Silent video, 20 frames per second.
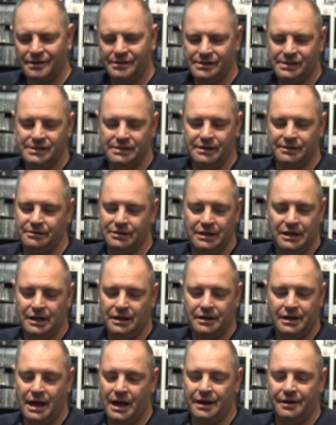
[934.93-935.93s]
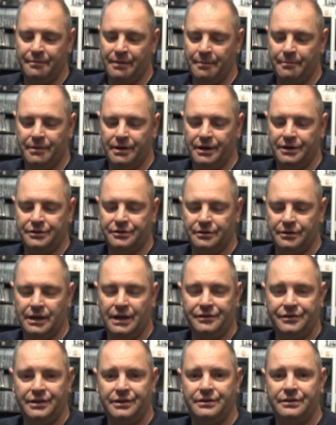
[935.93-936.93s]
Yeah, no, I can't remember it. So
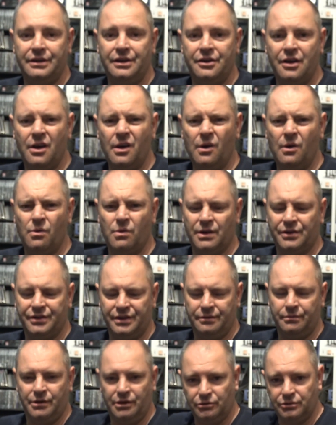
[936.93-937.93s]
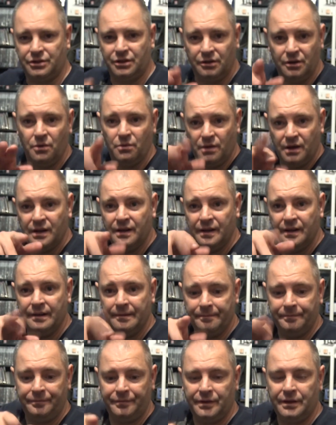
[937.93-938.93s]
I says, you do. I says, we used to do.
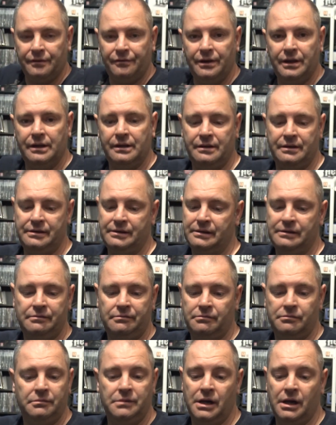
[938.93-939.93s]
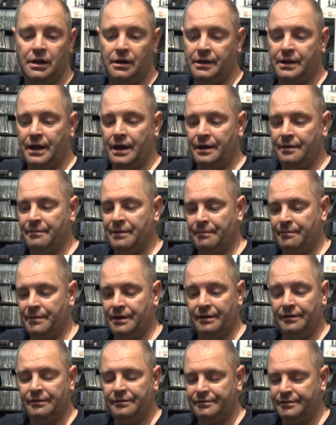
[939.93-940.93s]
No, I can't
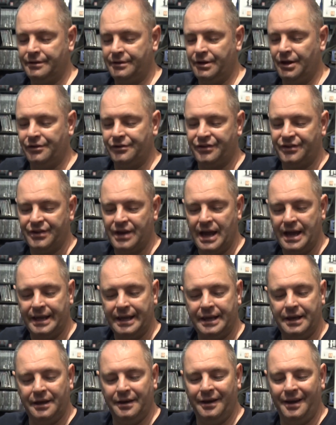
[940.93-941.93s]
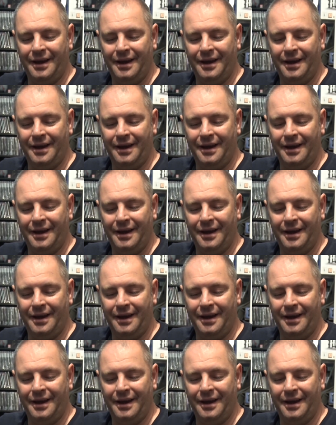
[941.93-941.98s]
remember it. For God's sake.